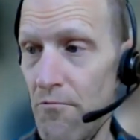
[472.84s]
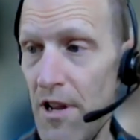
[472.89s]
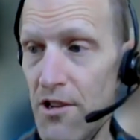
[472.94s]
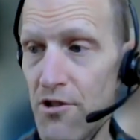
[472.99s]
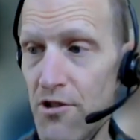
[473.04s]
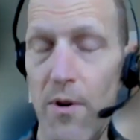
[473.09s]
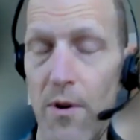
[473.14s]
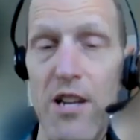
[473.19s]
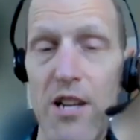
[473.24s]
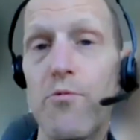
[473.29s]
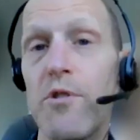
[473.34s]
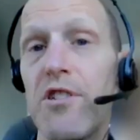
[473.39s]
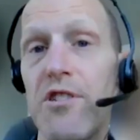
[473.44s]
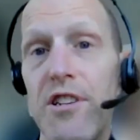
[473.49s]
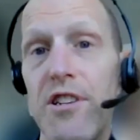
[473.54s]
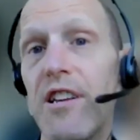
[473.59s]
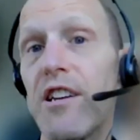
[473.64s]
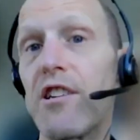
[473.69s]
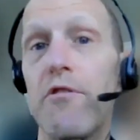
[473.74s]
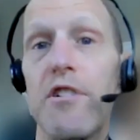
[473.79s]
So as we
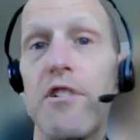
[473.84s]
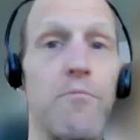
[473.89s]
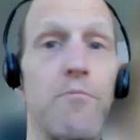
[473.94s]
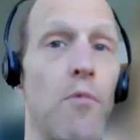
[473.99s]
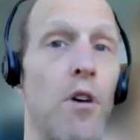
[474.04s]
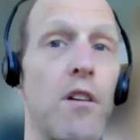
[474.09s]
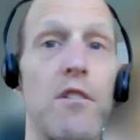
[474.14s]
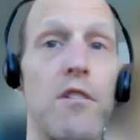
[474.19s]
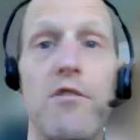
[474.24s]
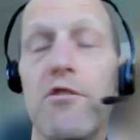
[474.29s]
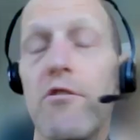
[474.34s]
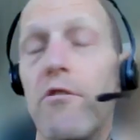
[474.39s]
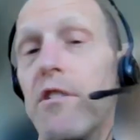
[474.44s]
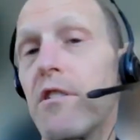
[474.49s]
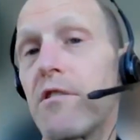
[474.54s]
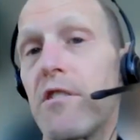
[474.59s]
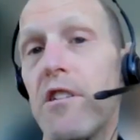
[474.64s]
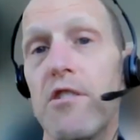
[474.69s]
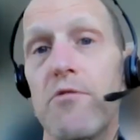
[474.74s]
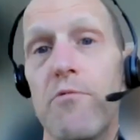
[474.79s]
see increased model
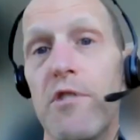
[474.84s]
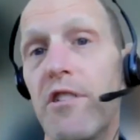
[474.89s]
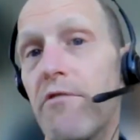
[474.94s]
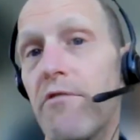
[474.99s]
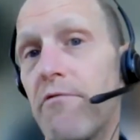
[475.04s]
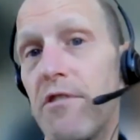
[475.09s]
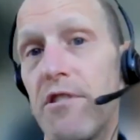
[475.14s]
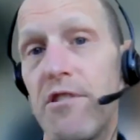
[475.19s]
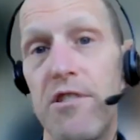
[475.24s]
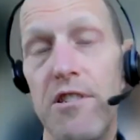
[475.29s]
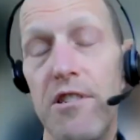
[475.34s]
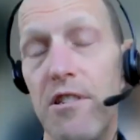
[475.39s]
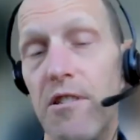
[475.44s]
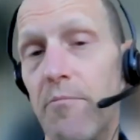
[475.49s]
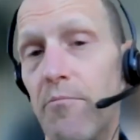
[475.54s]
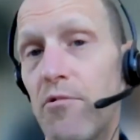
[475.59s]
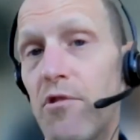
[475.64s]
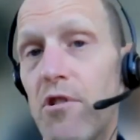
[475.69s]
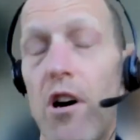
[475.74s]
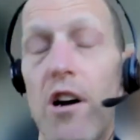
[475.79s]
choice, as we see
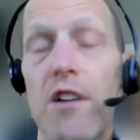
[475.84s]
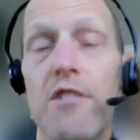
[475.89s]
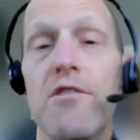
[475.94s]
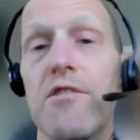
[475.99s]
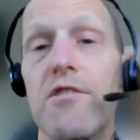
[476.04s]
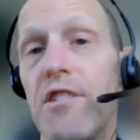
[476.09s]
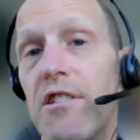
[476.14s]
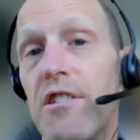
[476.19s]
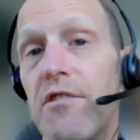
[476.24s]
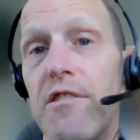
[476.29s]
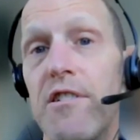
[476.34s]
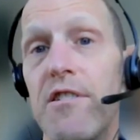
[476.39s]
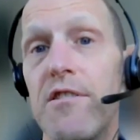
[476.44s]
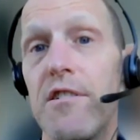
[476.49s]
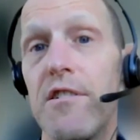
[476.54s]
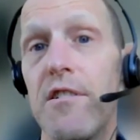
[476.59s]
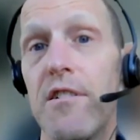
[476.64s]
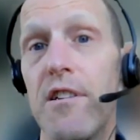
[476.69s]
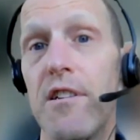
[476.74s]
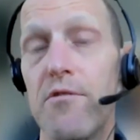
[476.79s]
costs
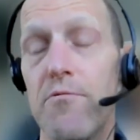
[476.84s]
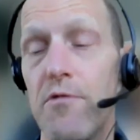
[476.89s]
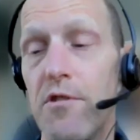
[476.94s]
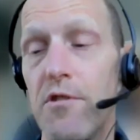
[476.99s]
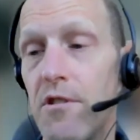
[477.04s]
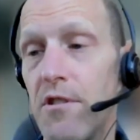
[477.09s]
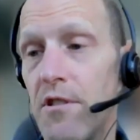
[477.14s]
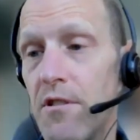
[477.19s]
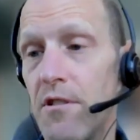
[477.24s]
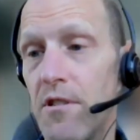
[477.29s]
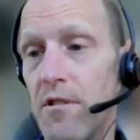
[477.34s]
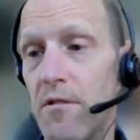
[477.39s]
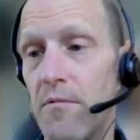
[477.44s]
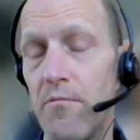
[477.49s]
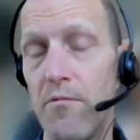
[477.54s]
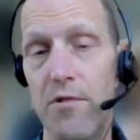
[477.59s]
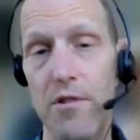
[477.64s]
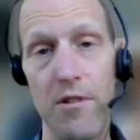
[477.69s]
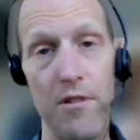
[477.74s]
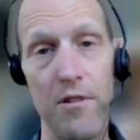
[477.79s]
decreasing, as we see
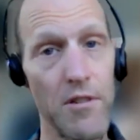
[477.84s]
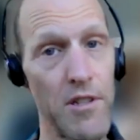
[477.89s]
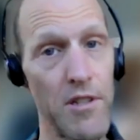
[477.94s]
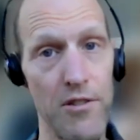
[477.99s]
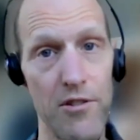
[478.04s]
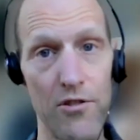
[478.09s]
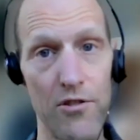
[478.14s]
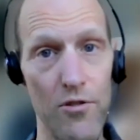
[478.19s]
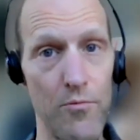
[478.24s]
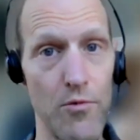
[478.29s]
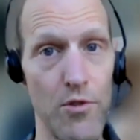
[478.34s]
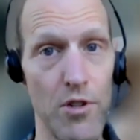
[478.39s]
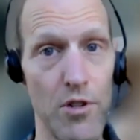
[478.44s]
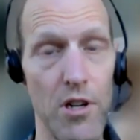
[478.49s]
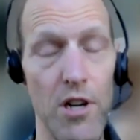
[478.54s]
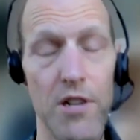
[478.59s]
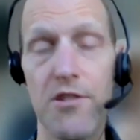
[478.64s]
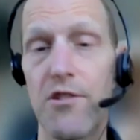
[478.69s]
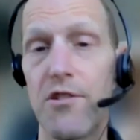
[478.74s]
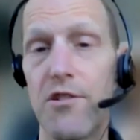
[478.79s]
the consumer
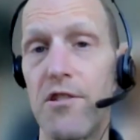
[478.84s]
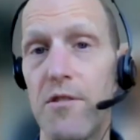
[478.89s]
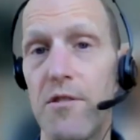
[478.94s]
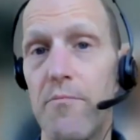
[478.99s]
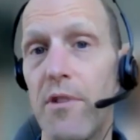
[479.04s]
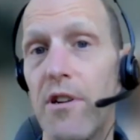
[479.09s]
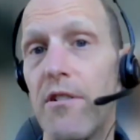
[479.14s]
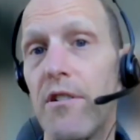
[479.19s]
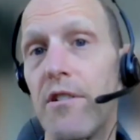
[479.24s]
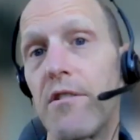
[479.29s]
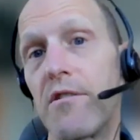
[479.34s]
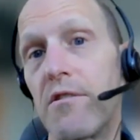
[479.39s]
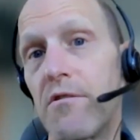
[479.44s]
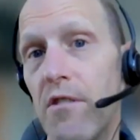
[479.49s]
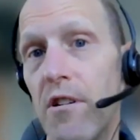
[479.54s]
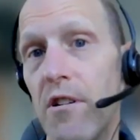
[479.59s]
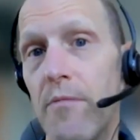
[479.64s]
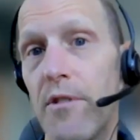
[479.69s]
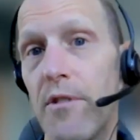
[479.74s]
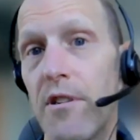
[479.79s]
consciousness barriers
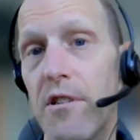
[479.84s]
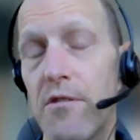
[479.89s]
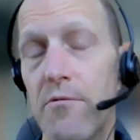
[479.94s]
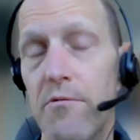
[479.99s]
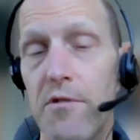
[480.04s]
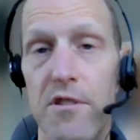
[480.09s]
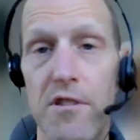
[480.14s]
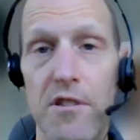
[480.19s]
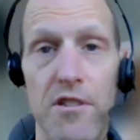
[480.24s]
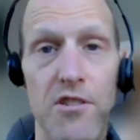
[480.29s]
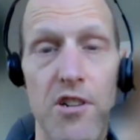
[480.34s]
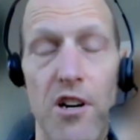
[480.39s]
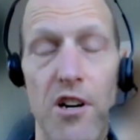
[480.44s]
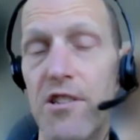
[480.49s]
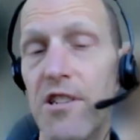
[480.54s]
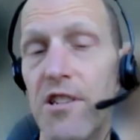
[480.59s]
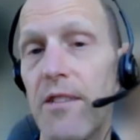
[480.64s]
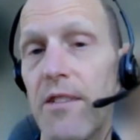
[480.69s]
dropping, as we see charging